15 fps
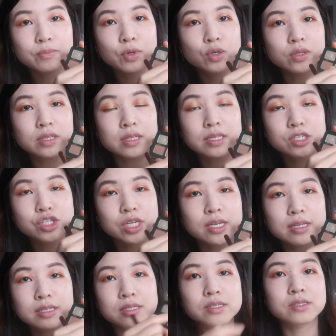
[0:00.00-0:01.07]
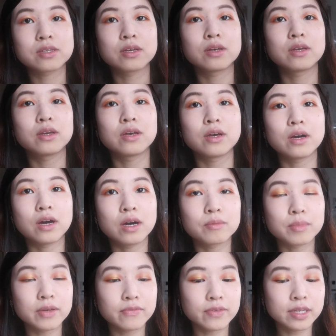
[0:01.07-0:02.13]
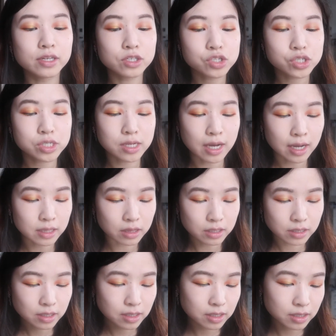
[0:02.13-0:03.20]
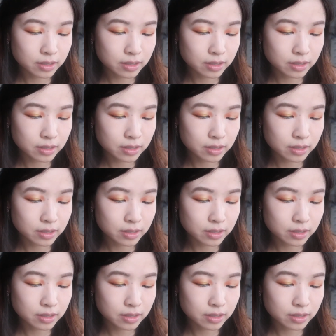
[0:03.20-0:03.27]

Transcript: both of these shades on my finished eye look.